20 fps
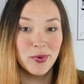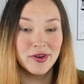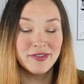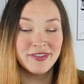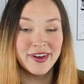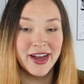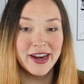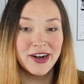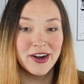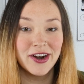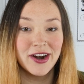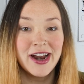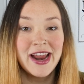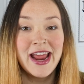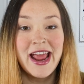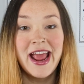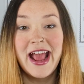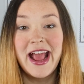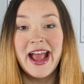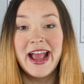provider,
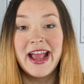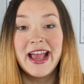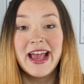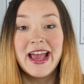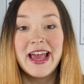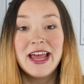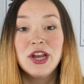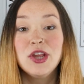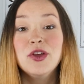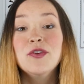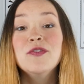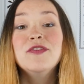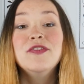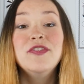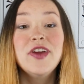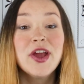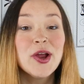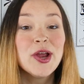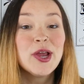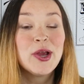and
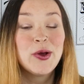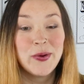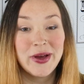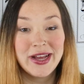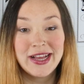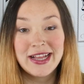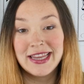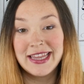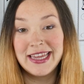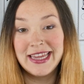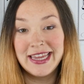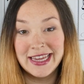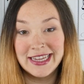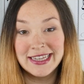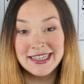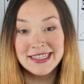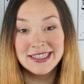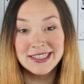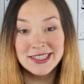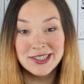very quickly
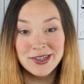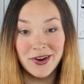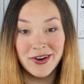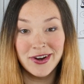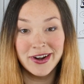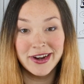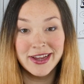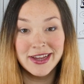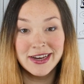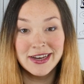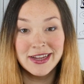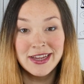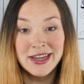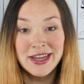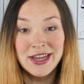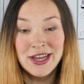get started.